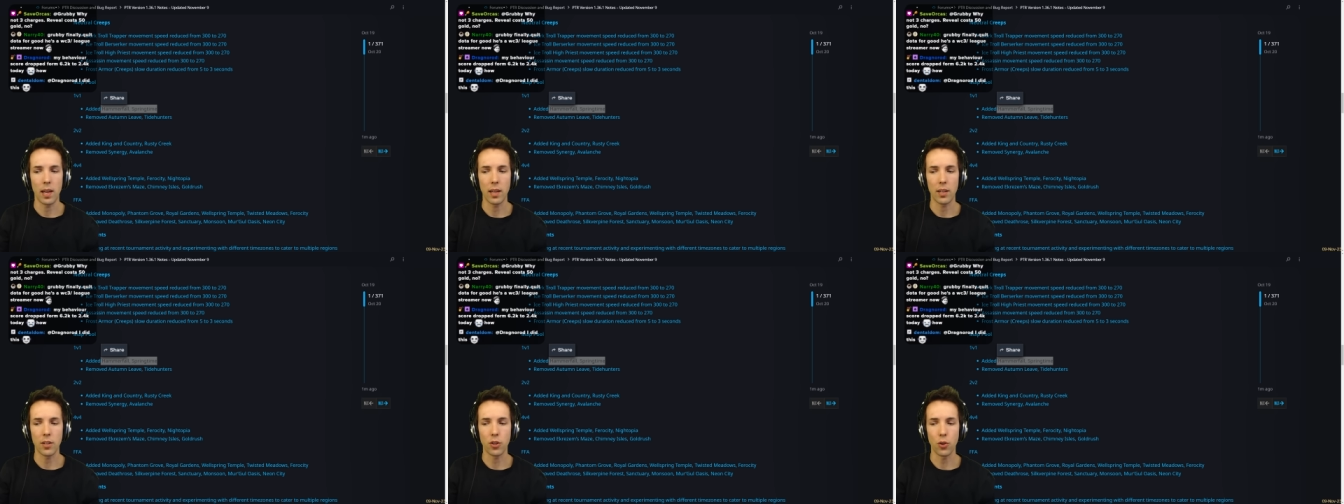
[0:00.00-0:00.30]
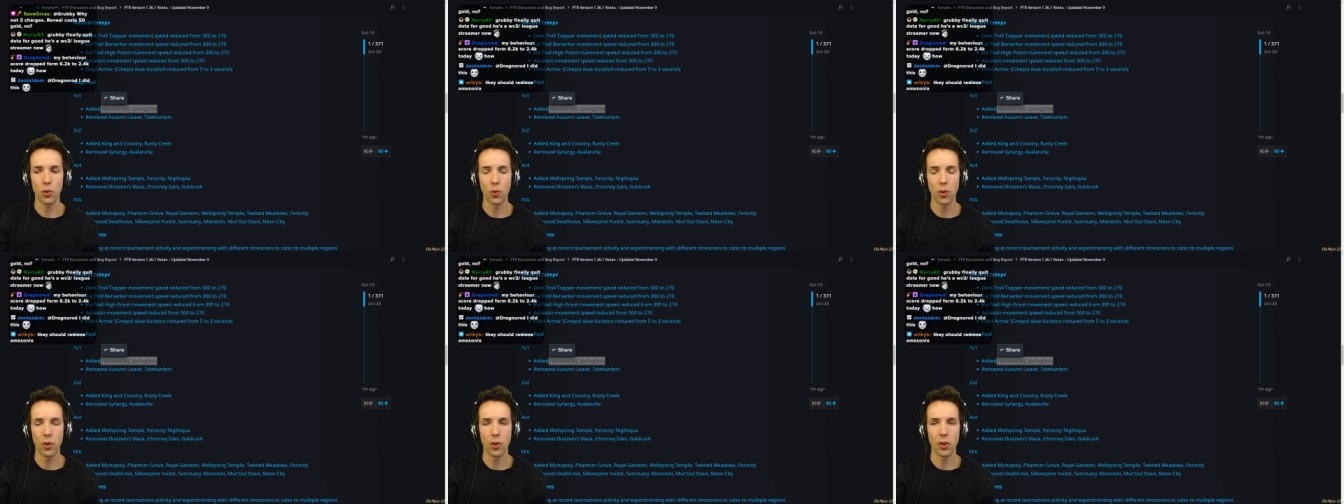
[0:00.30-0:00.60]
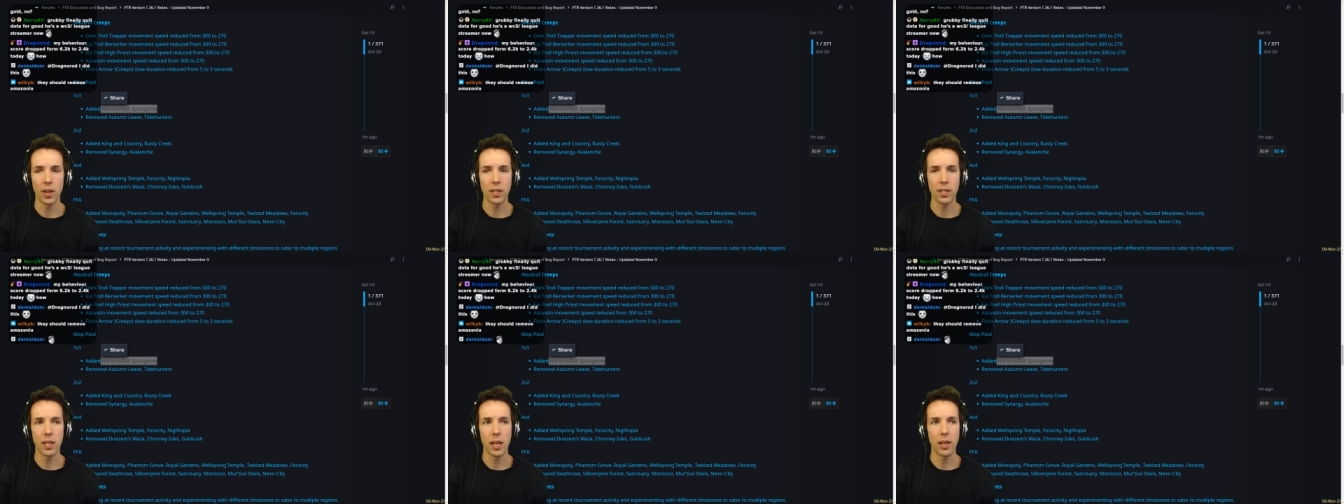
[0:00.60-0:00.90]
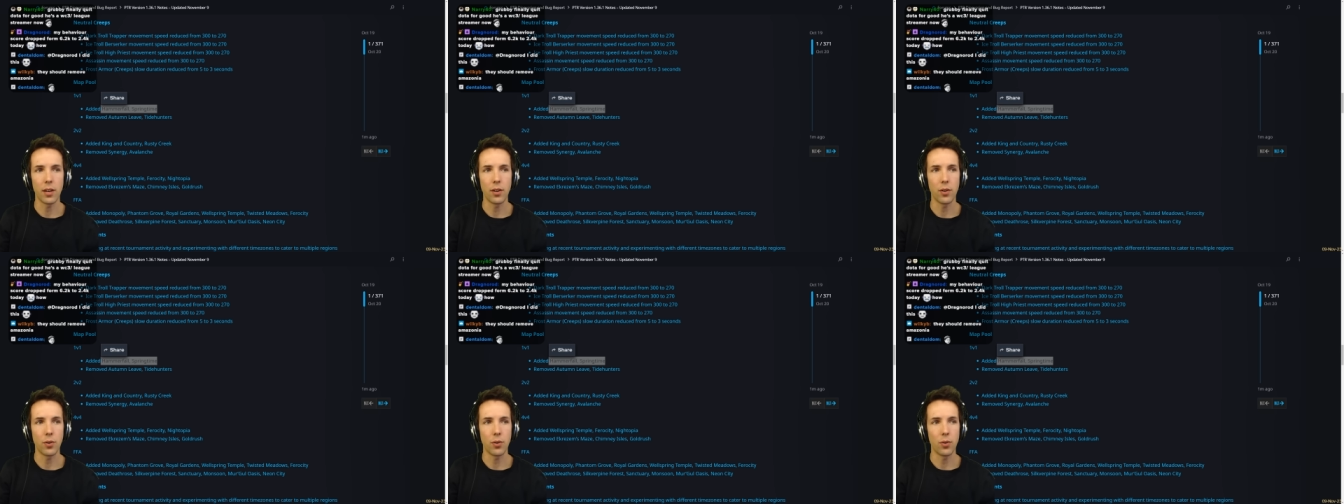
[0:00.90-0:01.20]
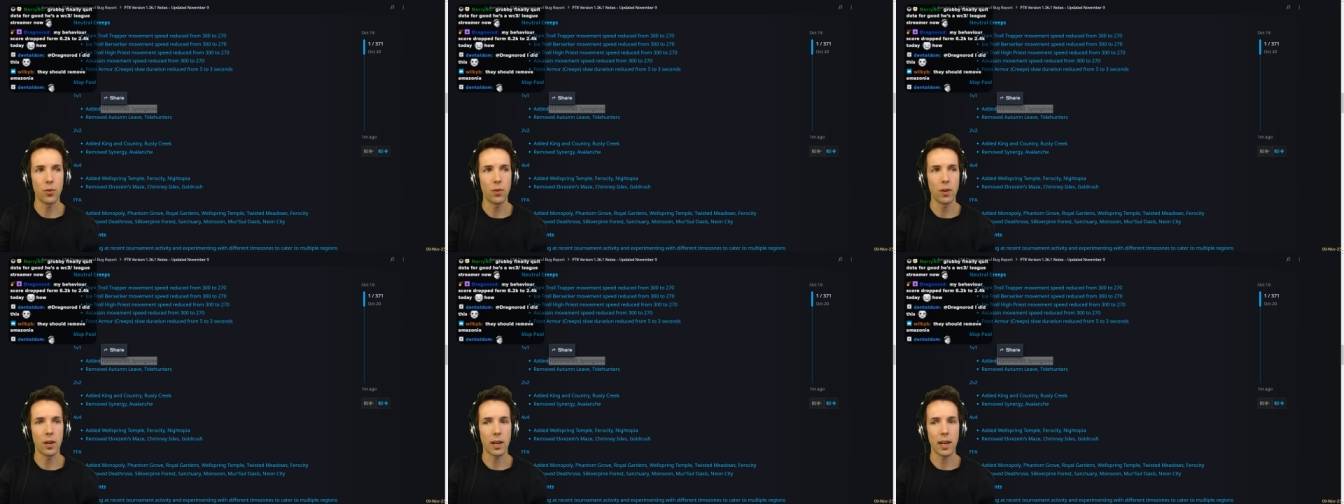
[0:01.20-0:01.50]
so long as they
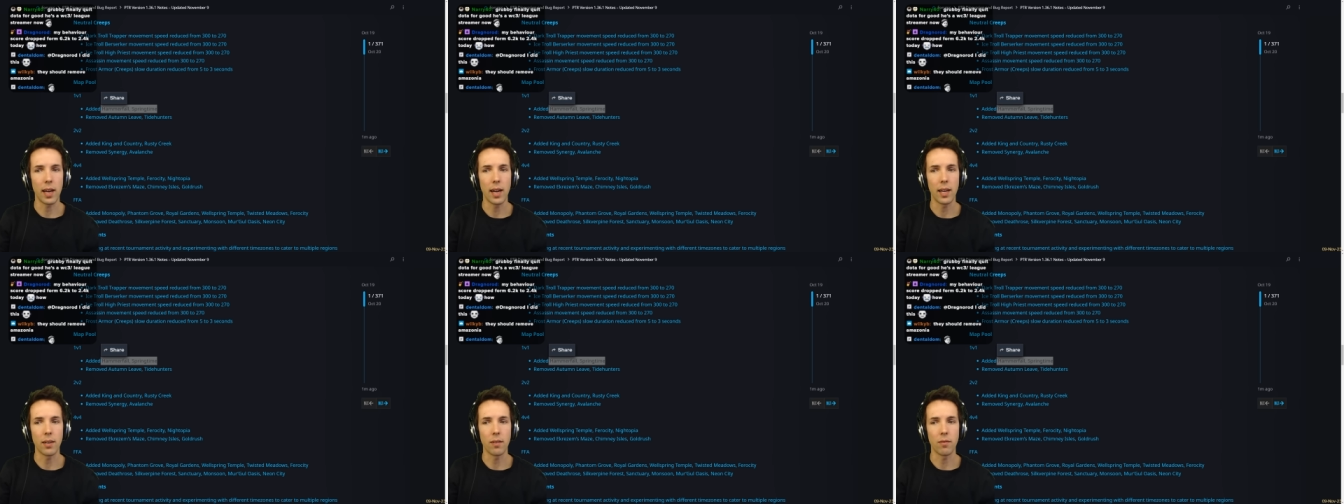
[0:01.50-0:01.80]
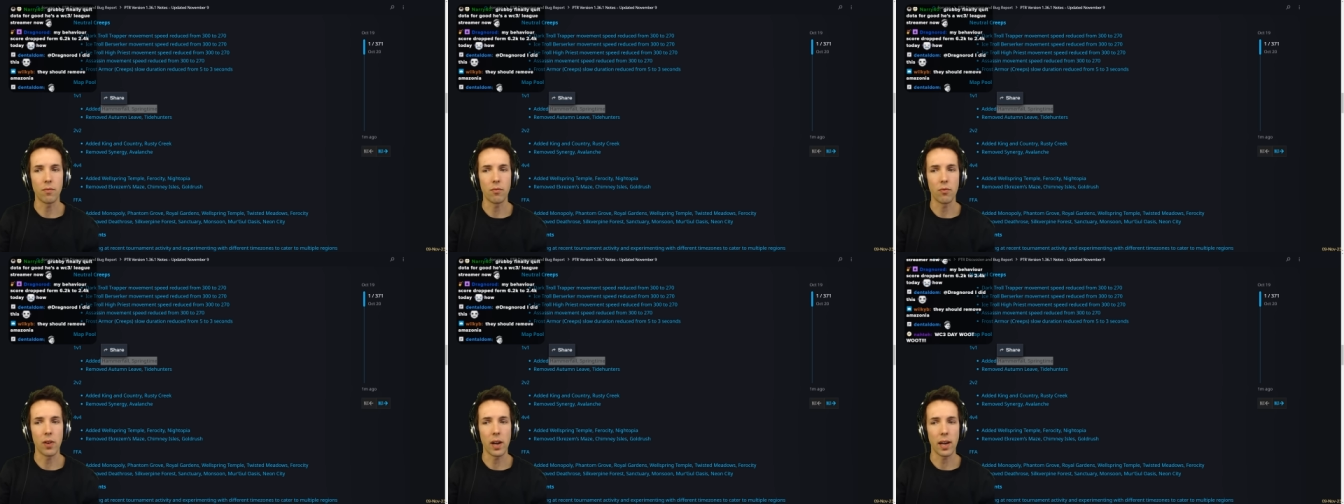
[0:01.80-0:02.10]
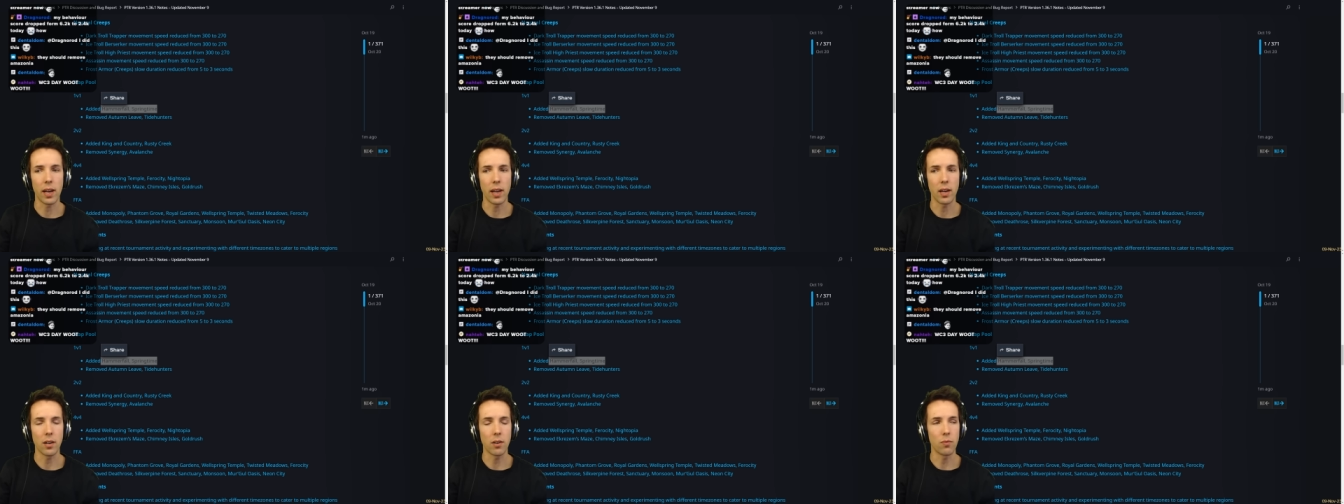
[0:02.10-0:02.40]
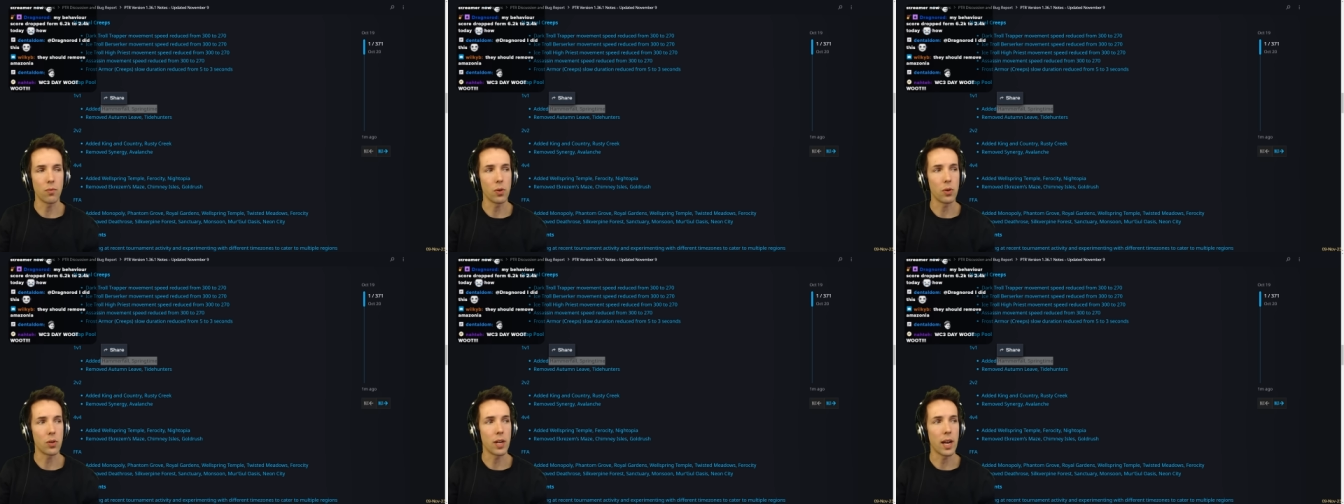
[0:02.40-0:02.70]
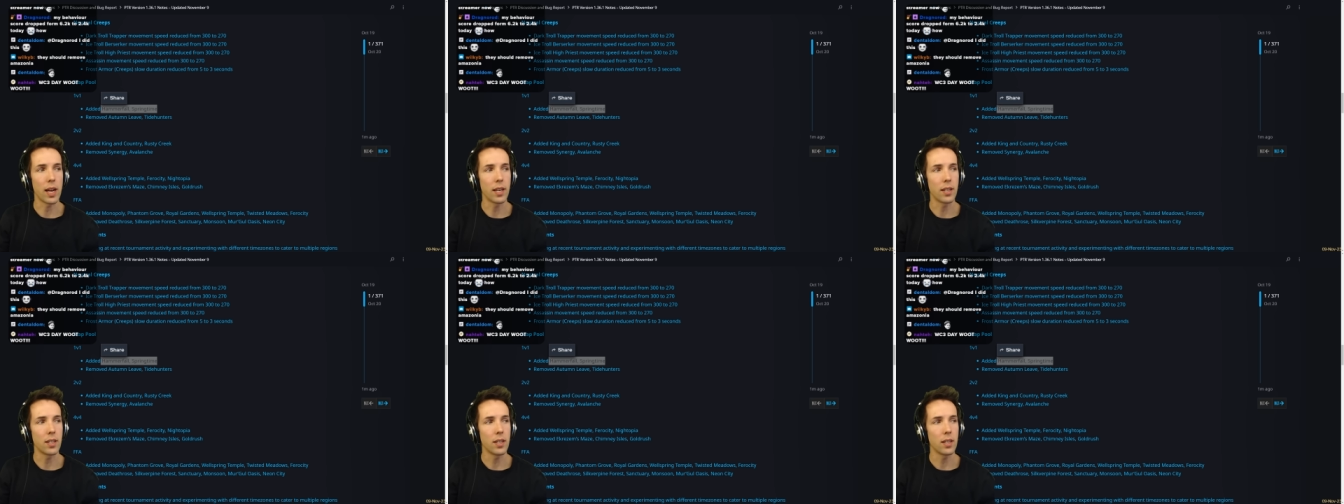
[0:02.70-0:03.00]
do a kind of regular
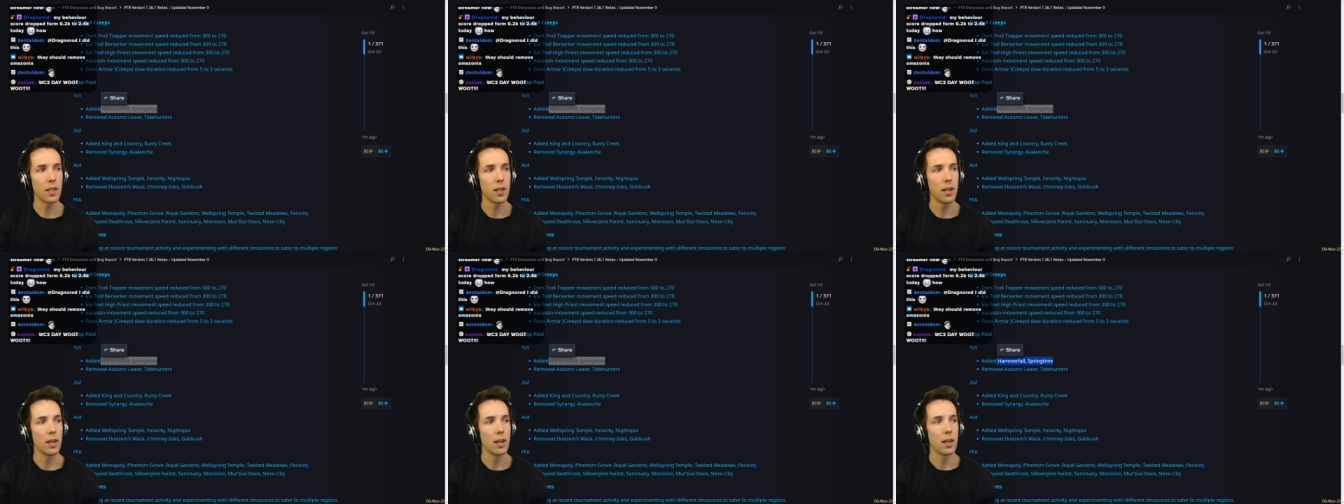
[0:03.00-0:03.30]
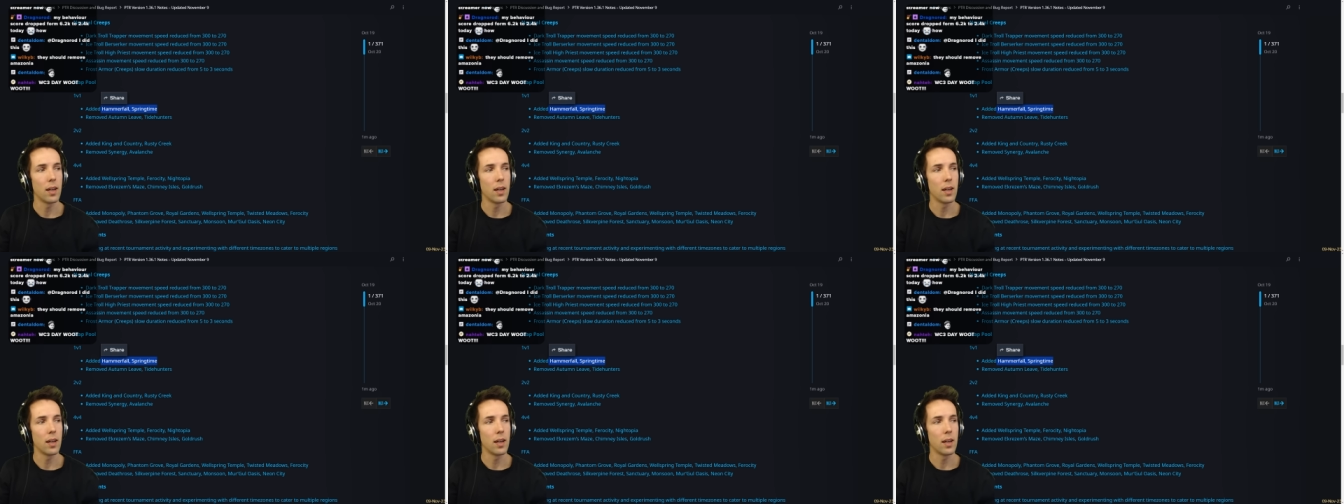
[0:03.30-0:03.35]
rotation,